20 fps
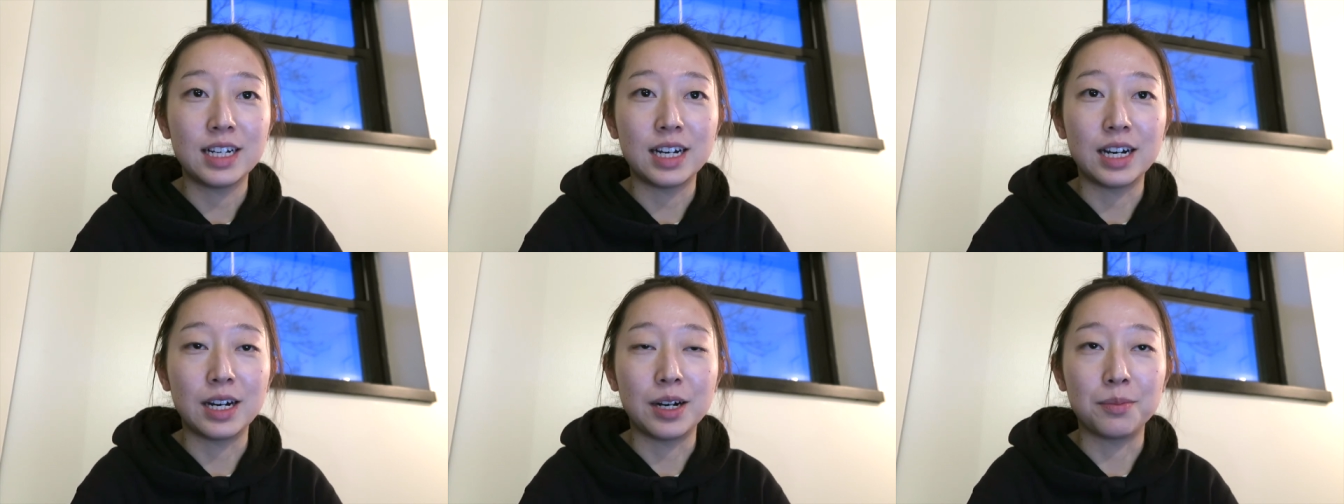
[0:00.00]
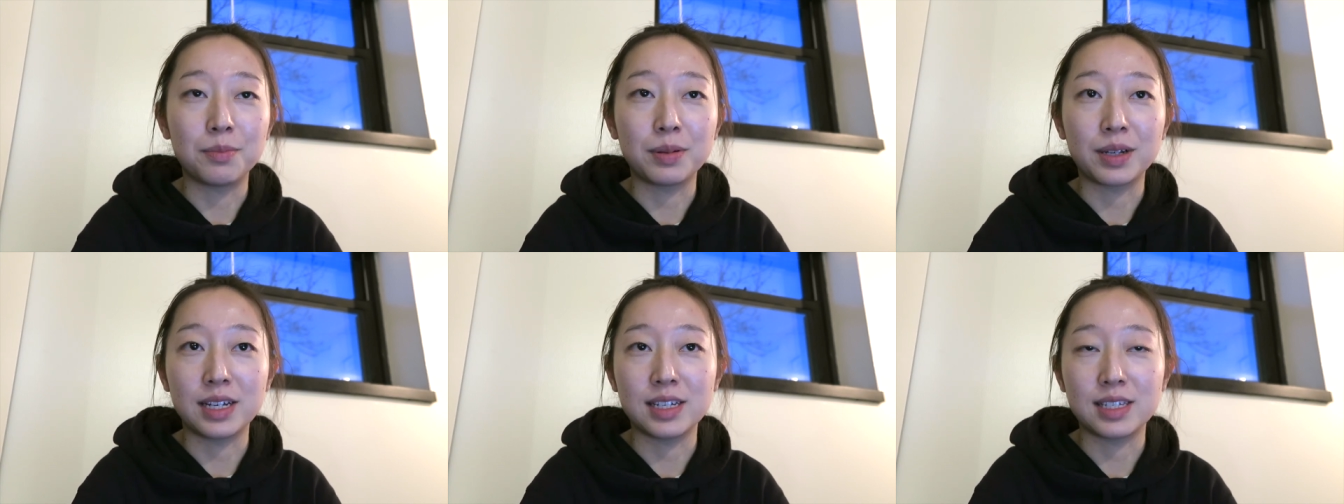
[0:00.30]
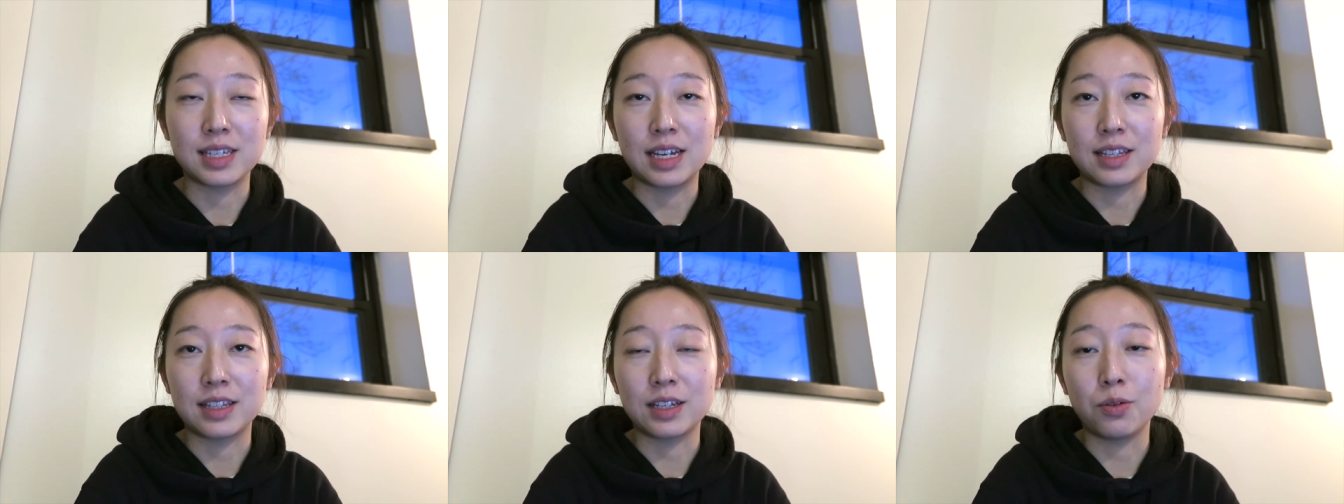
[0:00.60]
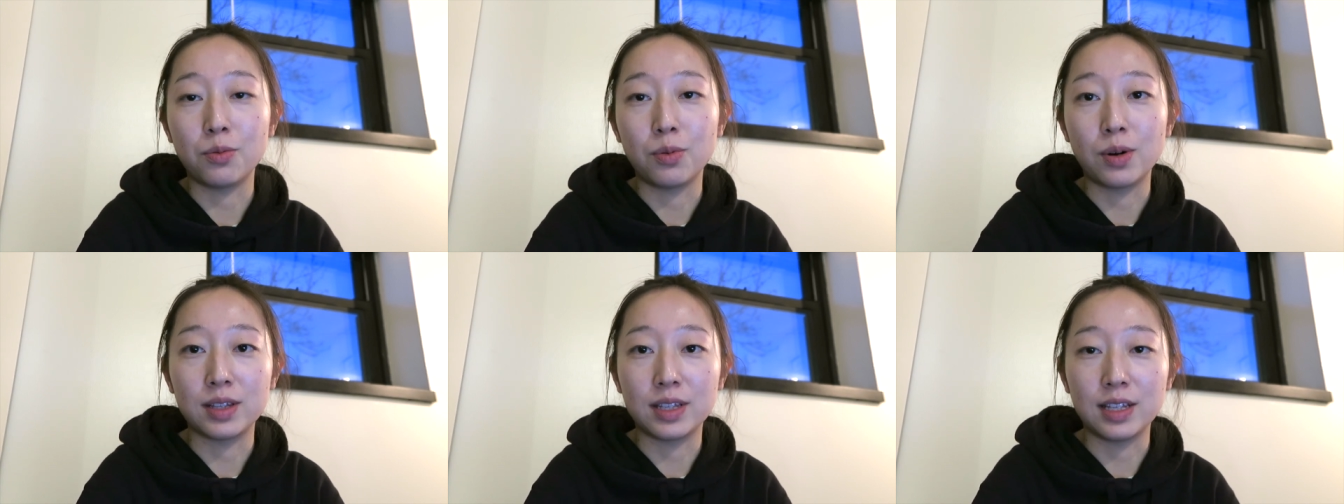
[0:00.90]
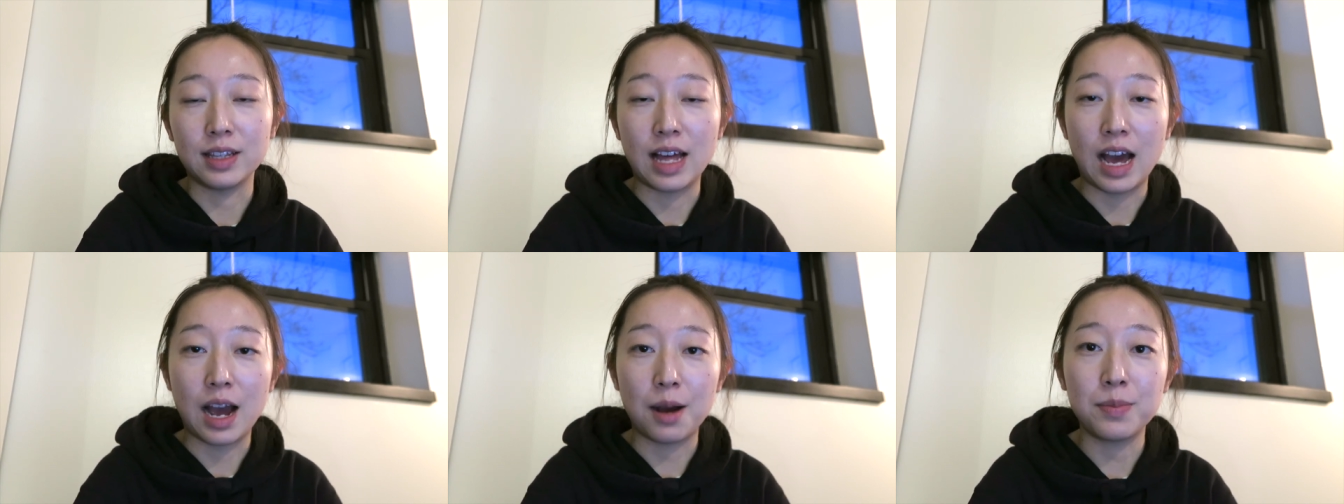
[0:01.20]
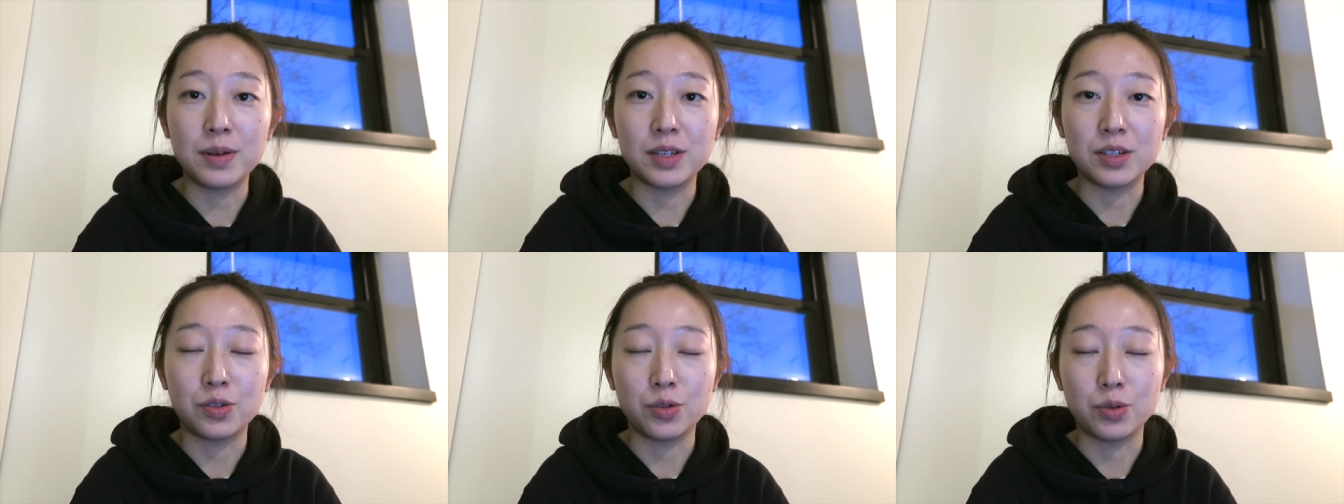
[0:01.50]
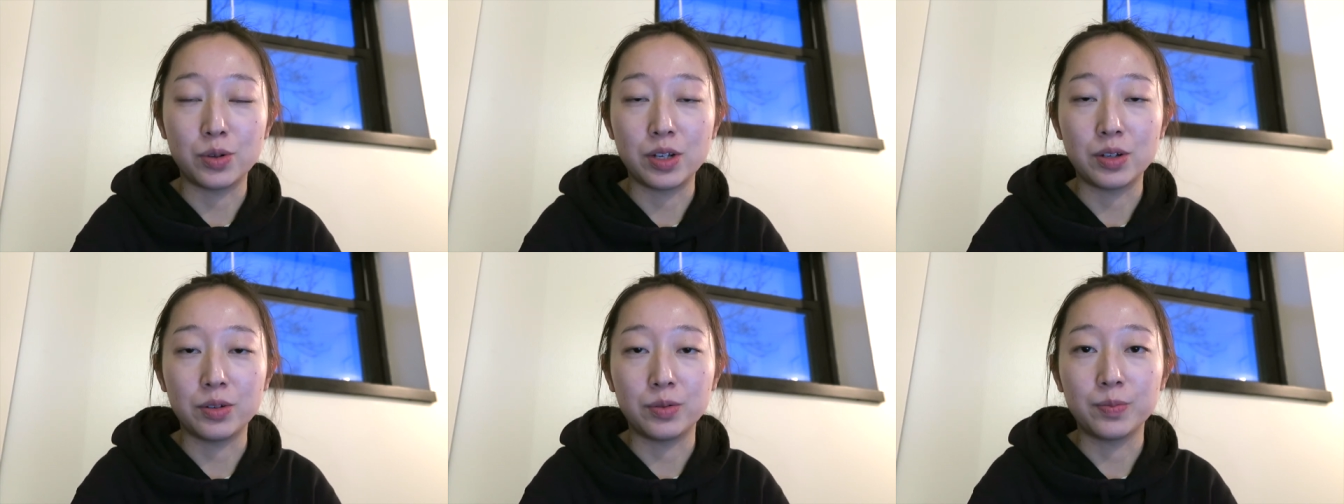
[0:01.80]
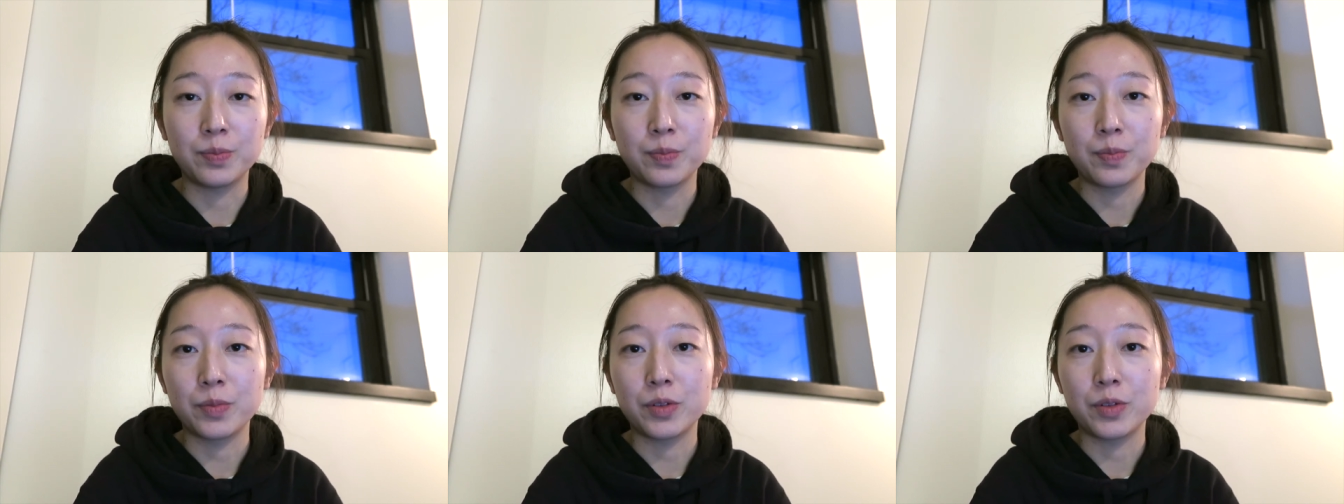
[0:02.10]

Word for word: uh, because I think what the lab is doing